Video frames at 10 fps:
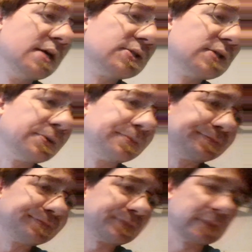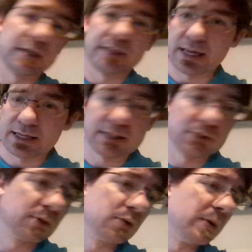So, that is
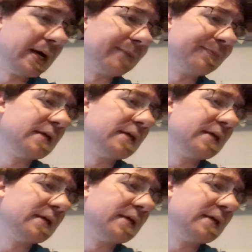going away.